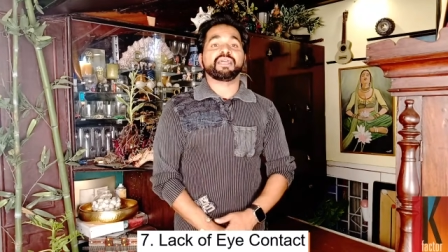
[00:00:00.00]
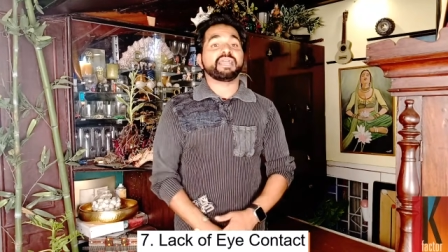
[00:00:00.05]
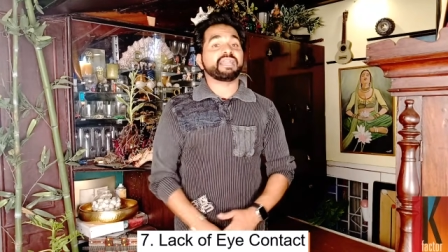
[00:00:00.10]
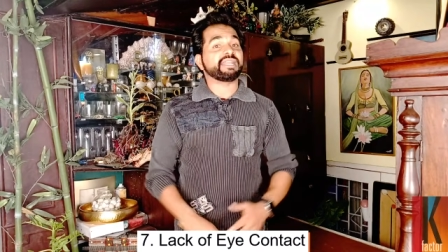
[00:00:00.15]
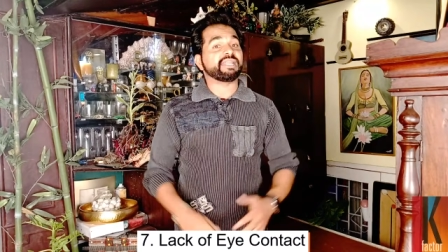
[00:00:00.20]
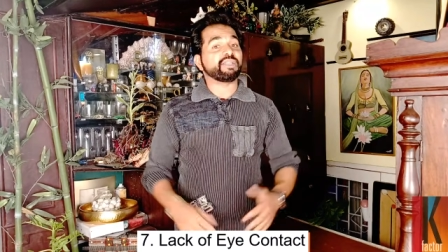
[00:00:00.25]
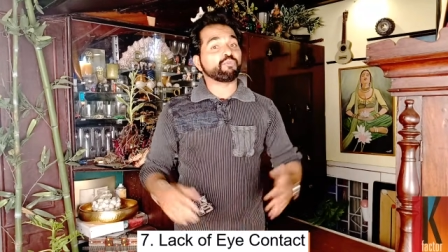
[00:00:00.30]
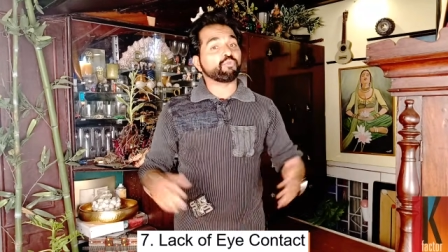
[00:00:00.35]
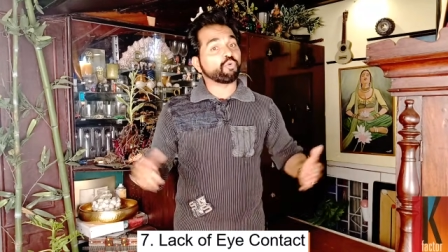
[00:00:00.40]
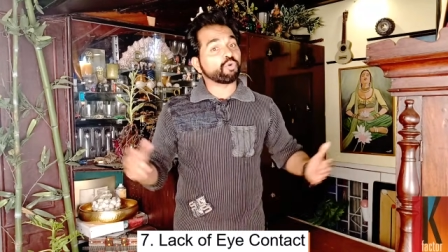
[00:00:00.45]

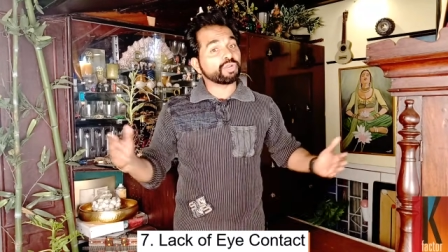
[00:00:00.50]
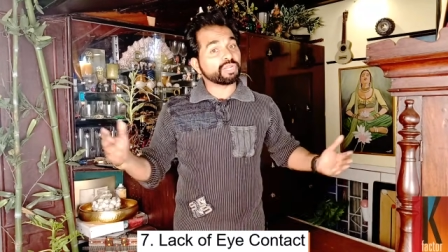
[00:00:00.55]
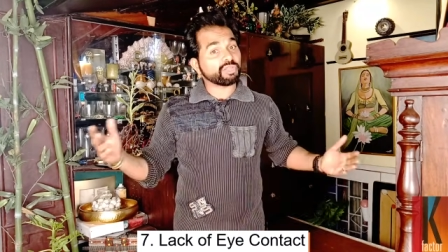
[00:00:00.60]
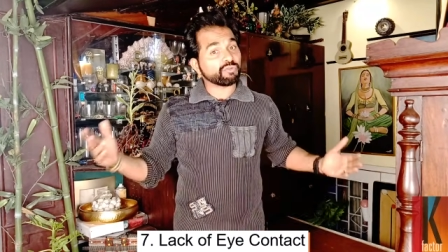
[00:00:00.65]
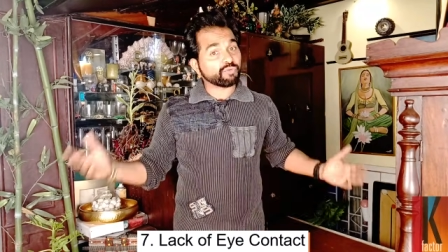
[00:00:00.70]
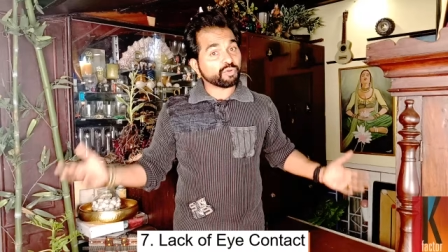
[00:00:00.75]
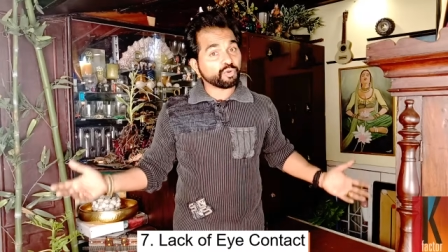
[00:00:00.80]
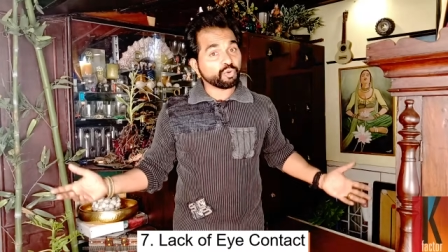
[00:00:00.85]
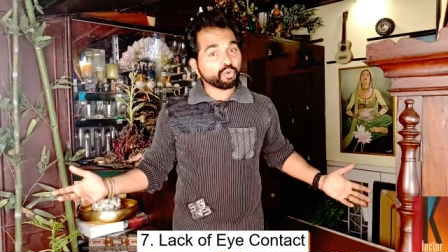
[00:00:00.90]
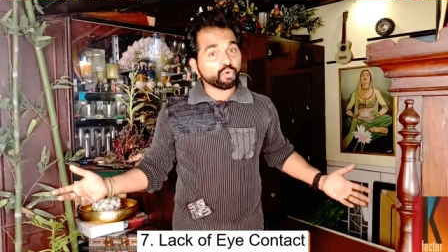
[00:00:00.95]
And he won't
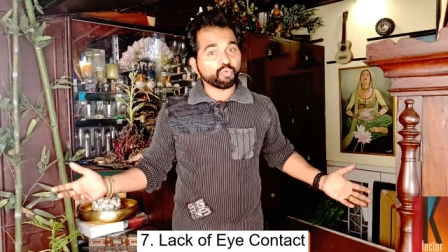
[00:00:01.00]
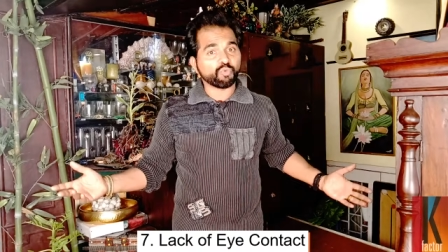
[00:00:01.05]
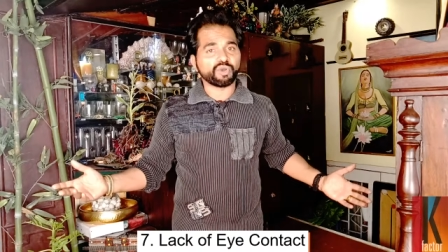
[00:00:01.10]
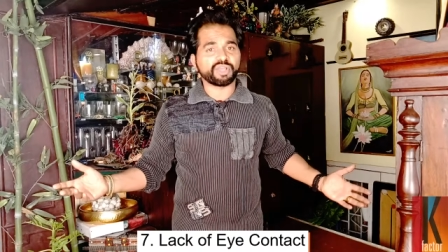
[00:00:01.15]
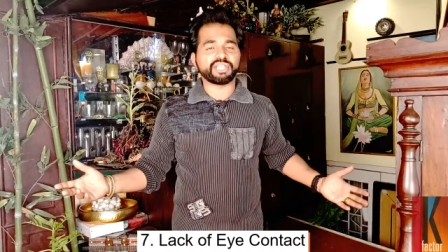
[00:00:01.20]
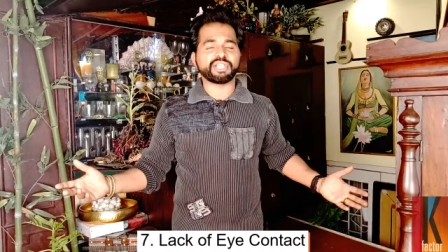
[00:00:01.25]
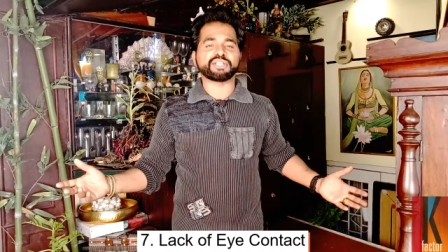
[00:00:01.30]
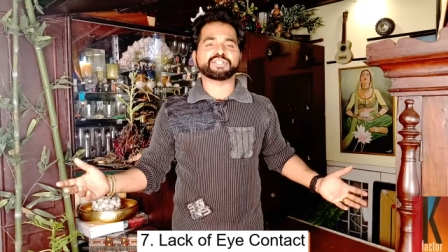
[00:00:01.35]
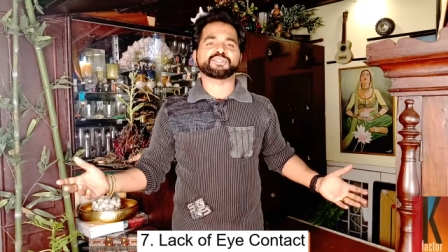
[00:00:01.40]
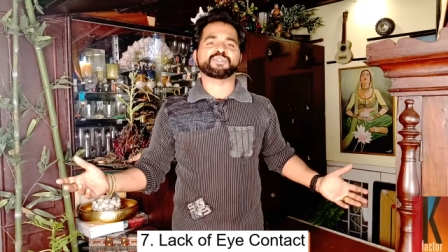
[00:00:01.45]
even know
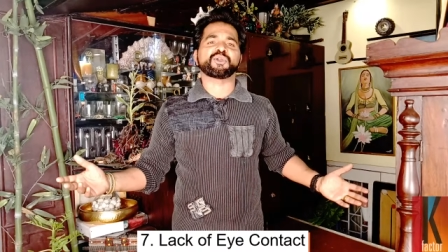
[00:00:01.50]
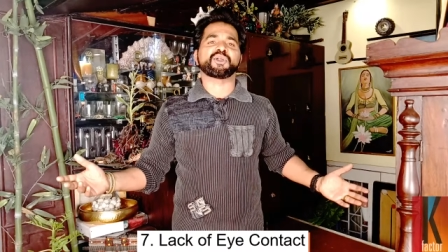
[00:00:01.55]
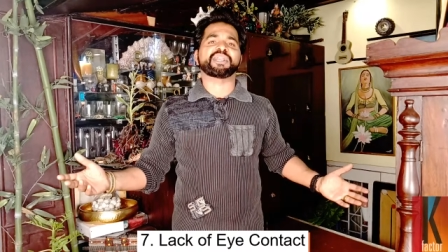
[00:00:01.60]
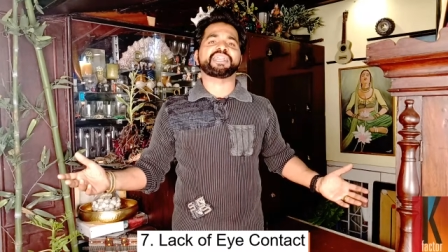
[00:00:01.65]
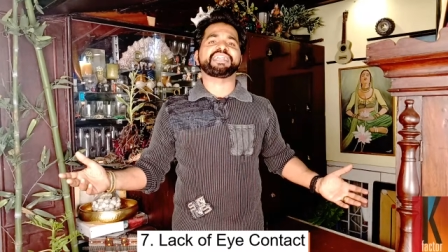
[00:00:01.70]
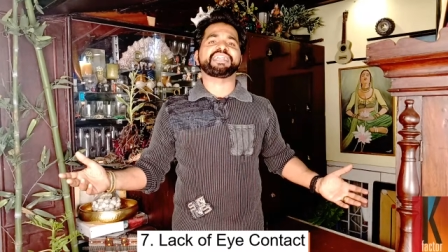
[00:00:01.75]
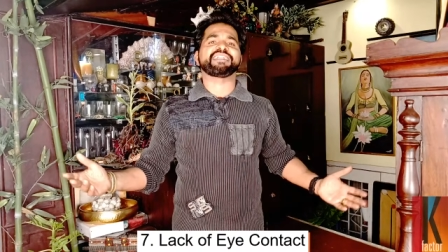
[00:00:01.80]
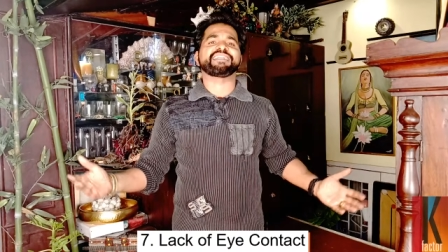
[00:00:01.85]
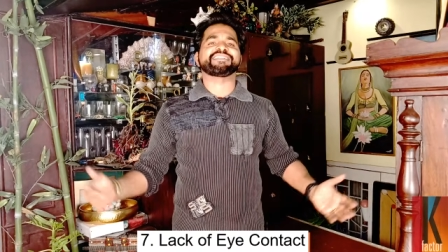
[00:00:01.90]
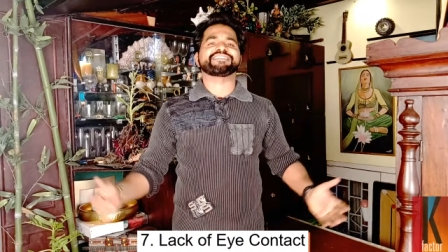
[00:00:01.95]
why he is
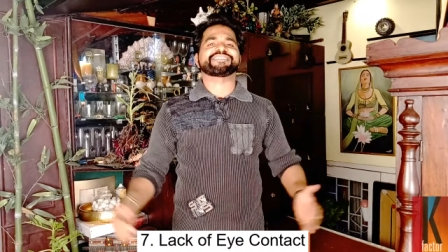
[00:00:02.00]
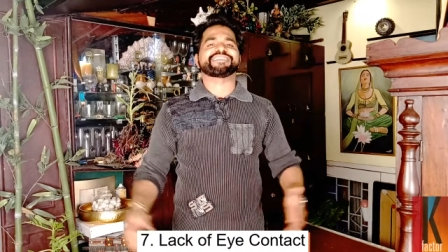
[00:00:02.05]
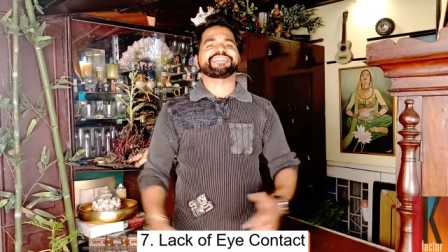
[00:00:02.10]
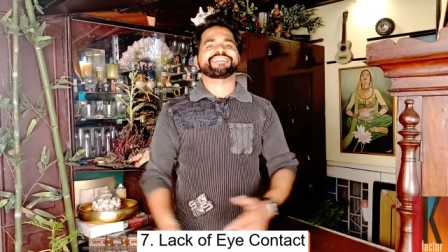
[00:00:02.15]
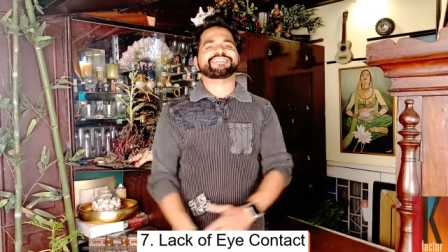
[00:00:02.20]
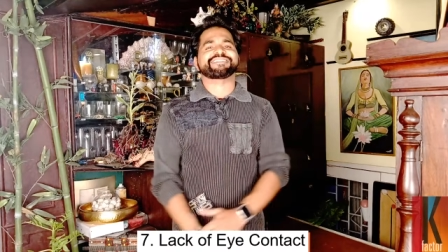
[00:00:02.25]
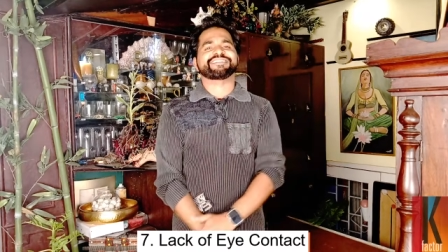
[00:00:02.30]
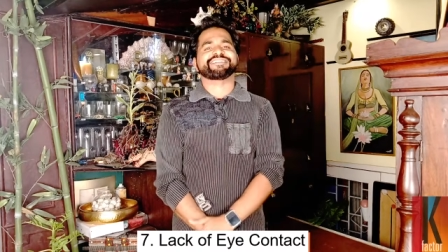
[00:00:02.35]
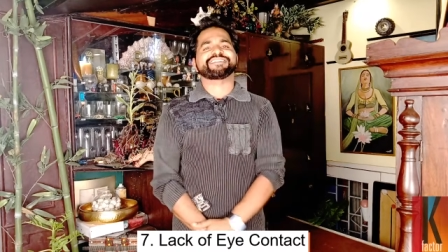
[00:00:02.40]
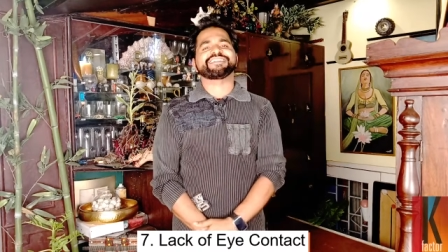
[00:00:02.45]
not getting
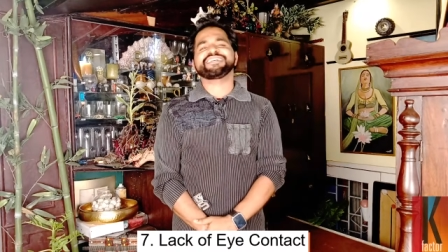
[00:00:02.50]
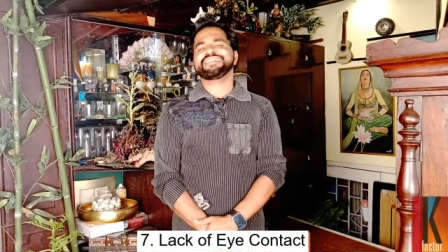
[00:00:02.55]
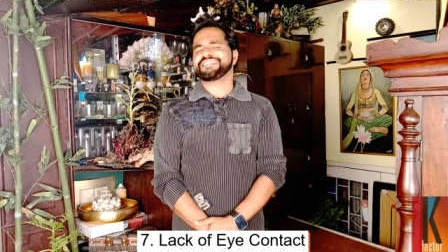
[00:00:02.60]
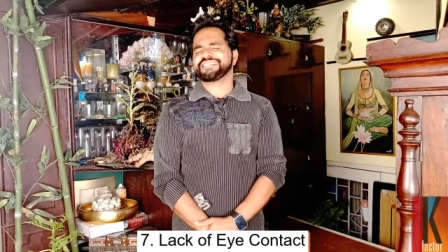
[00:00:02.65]
selected.